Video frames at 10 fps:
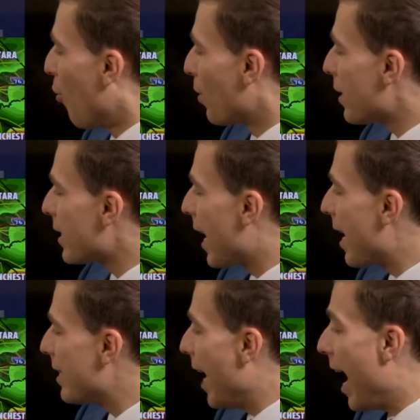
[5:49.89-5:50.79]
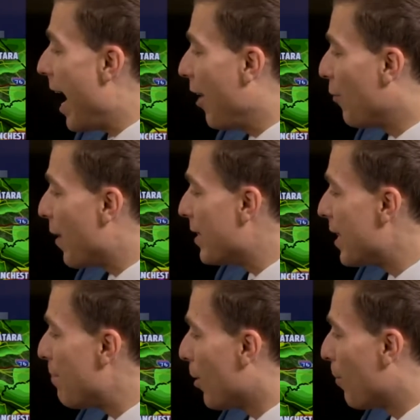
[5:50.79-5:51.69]
Or in this case, hail. If I
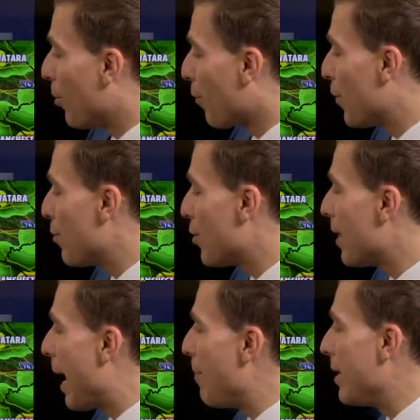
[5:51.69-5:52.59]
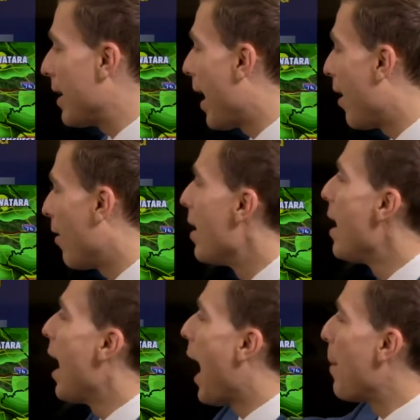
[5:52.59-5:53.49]
see purple or fuchsia, that means hail.
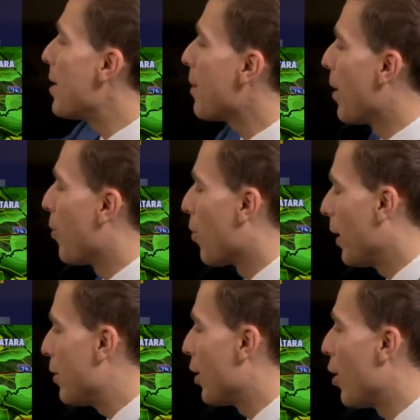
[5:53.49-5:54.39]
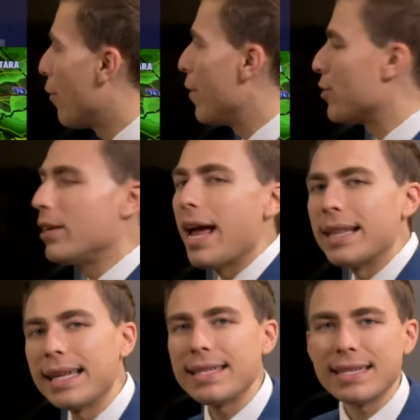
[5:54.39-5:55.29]
I'm going to take my correlation coefficient
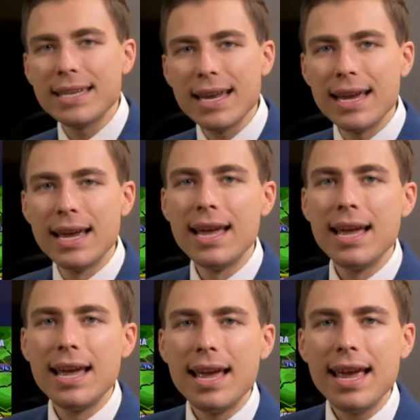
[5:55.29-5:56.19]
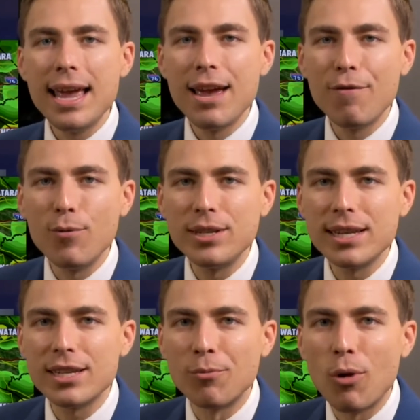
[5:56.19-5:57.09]
and let's see if we
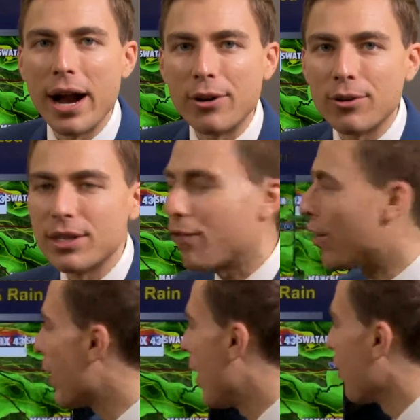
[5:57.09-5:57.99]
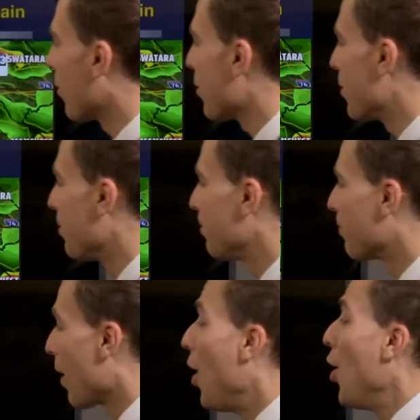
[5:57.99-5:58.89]
see some white or different colors.
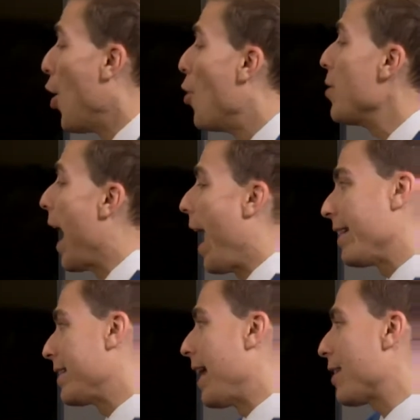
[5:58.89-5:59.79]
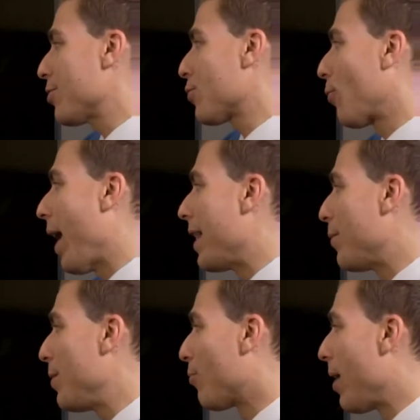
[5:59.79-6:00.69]
Oh yeah, it's not just red,
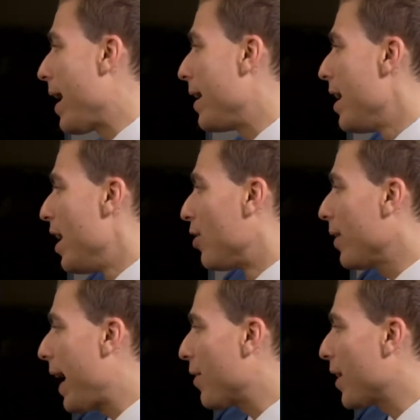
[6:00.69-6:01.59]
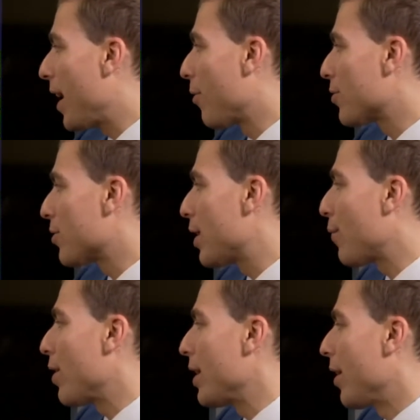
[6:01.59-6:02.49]
that'd be rain. Look how the colors are
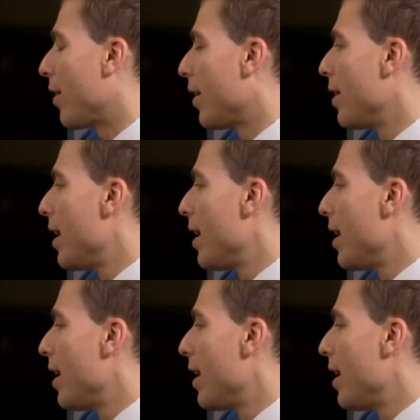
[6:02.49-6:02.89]
different here.